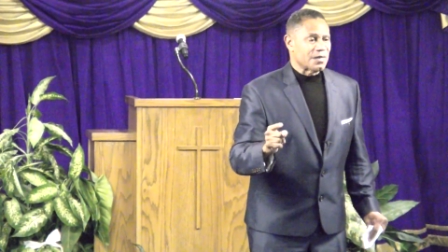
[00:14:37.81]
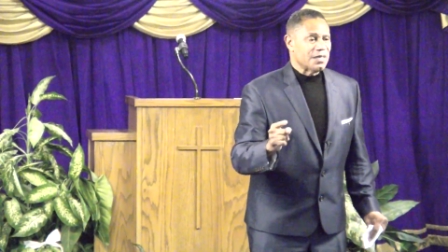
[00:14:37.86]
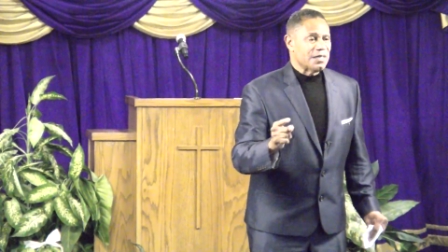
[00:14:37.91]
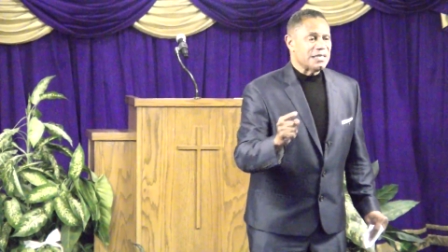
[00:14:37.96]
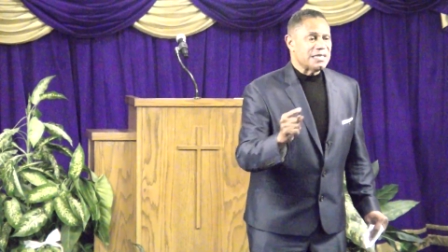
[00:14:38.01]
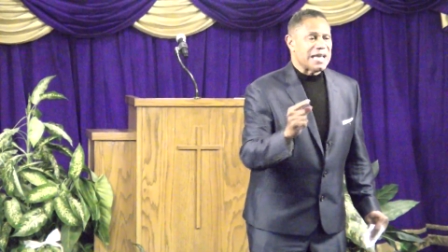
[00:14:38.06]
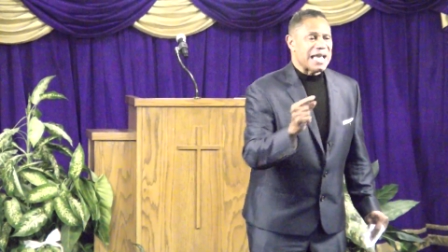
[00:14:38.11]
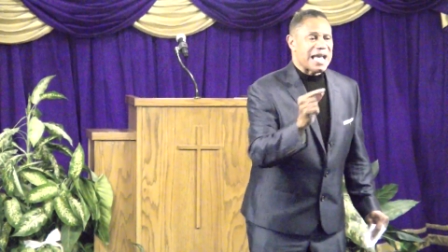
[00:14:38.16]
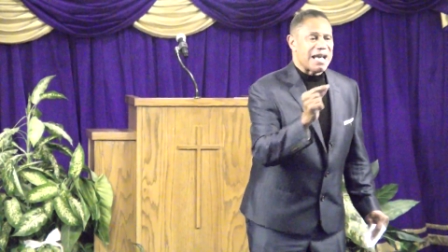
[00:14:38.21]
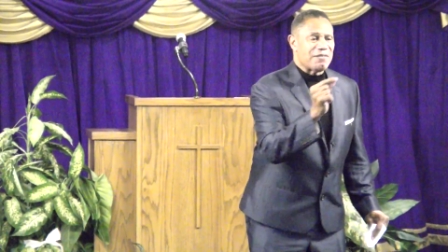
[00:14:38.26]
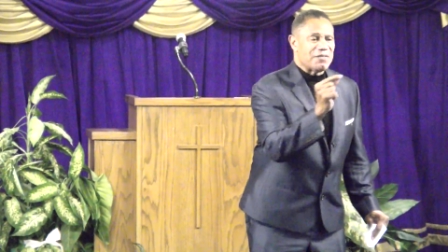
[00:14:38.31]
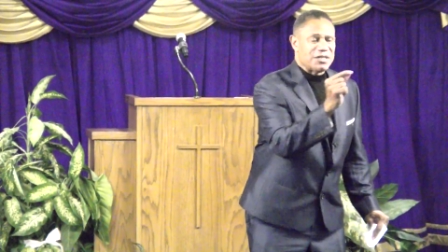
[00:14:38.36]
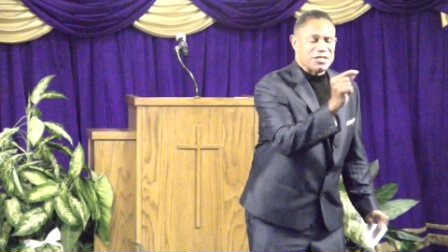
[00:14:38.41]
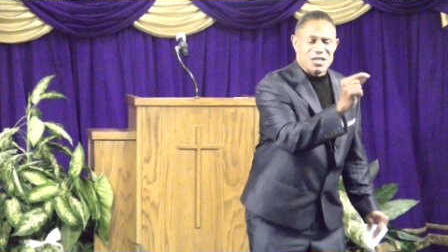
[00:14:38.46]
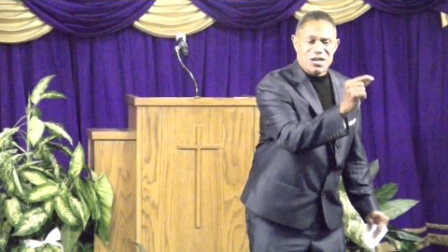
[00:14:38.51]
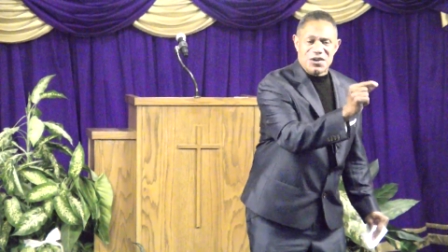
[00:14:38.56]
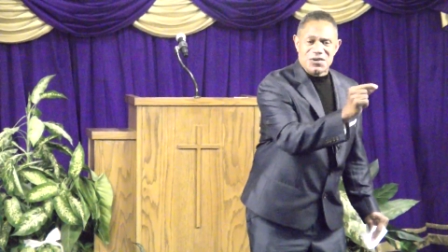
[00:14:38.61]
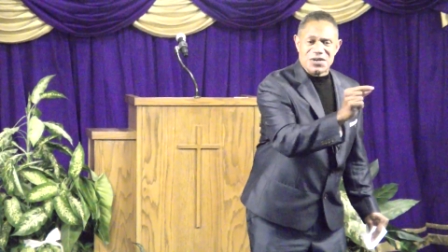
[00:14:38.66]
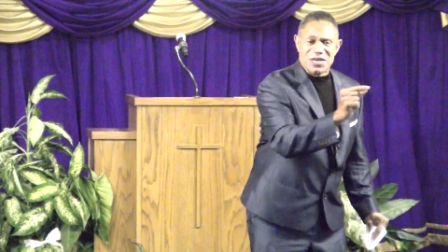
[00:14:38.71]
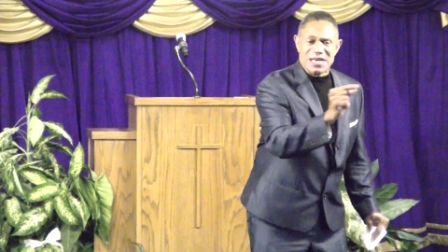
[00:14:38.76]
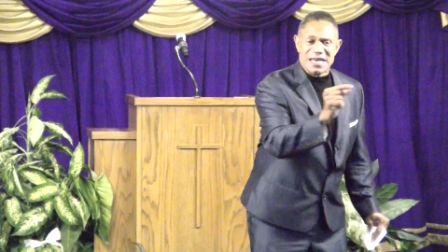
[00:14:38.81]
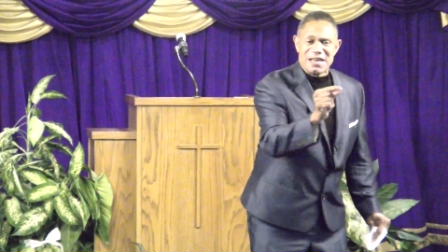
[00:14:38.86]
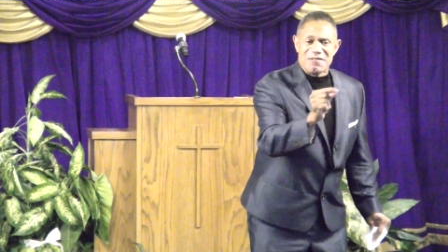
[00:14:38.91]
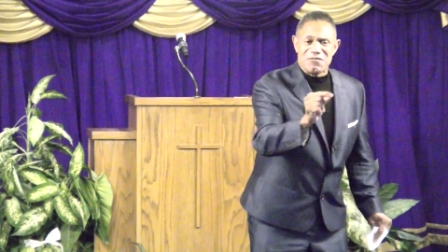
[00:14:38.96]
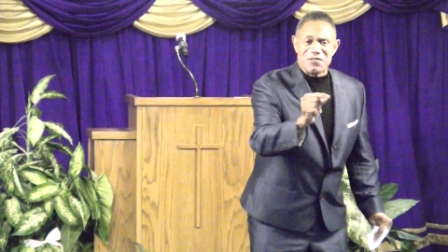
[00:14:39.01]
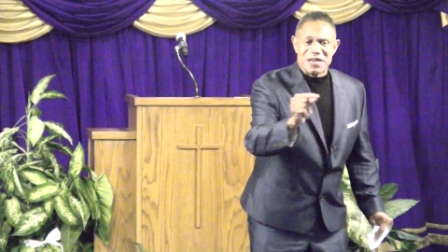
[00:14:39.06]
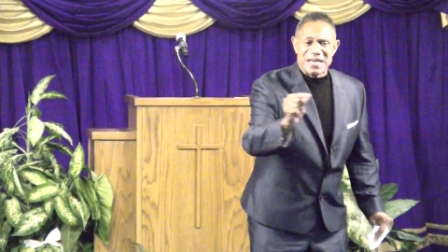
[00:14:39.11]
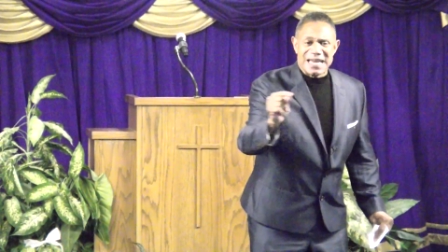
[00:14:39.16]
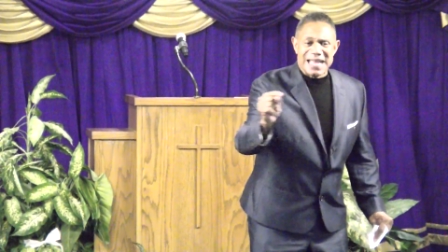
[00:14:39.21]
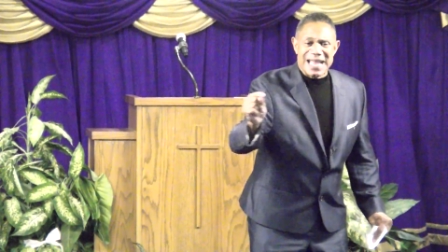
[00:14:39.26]
to have a donut
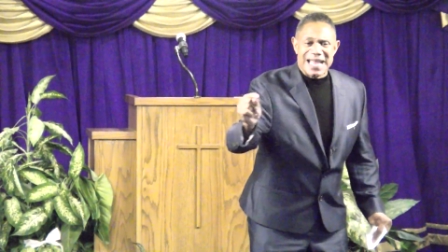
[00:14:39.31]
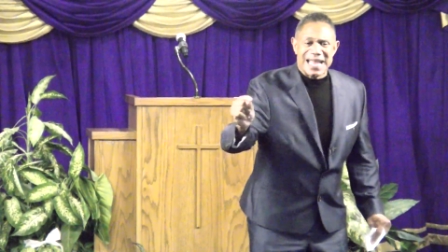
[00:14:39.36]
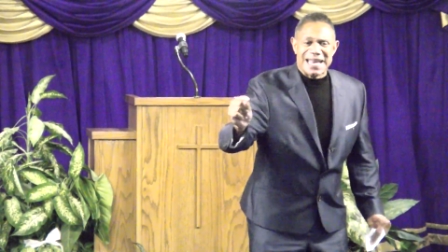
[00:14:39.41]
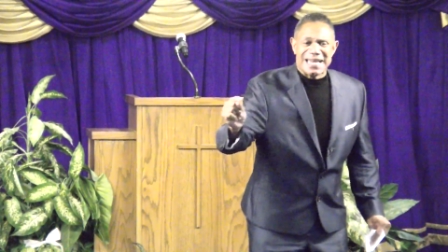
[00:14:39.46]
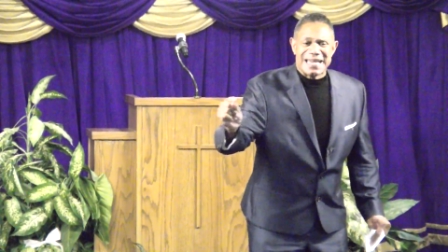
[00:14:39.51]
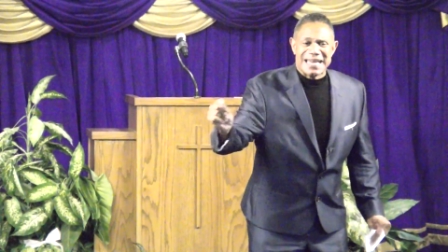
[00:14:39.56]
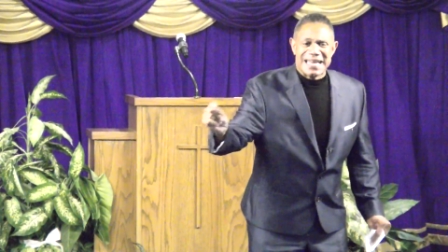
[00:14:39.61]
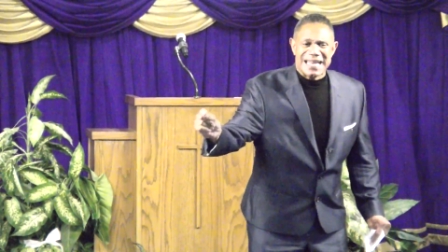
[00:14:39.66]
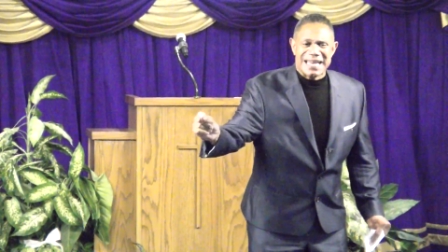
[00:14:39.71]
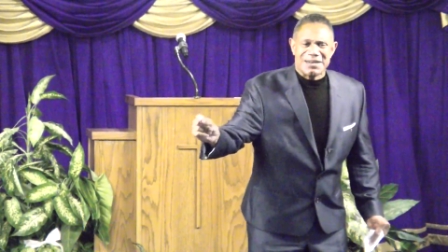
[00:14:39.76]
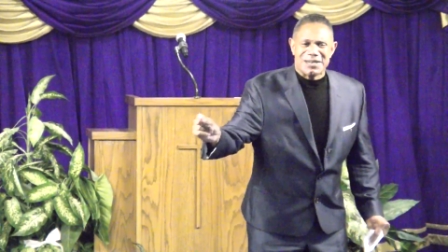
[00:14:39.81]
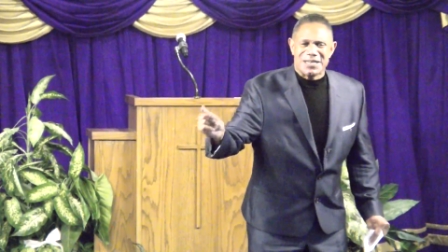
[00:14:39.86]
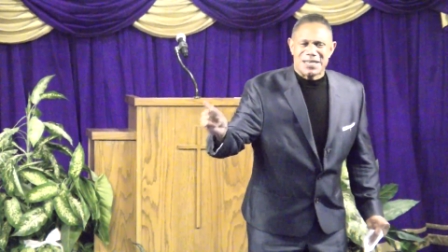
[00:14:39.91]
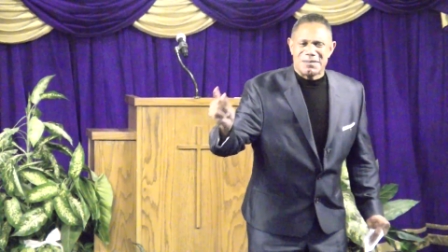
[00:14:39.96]
every now and then.